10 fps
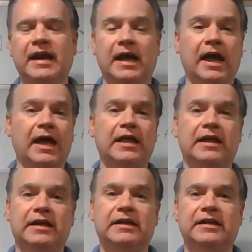Uh,
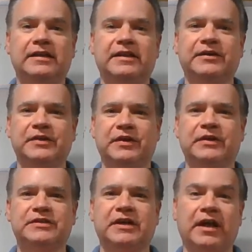
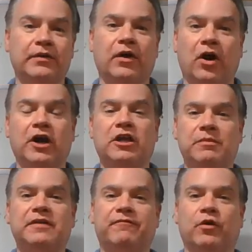there's another
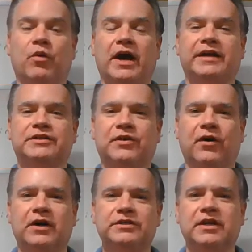argument for why it's
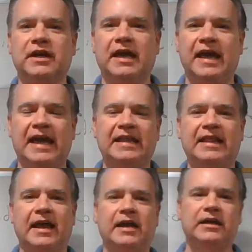caused,
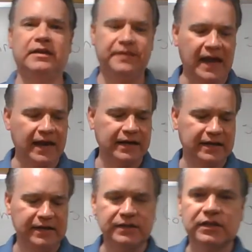and that
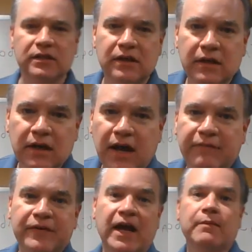is a
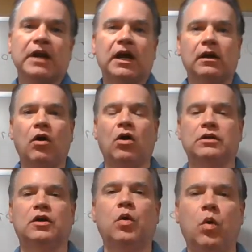phenomenon
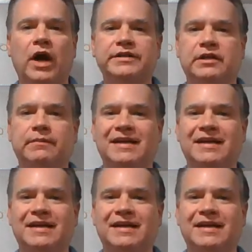called quantum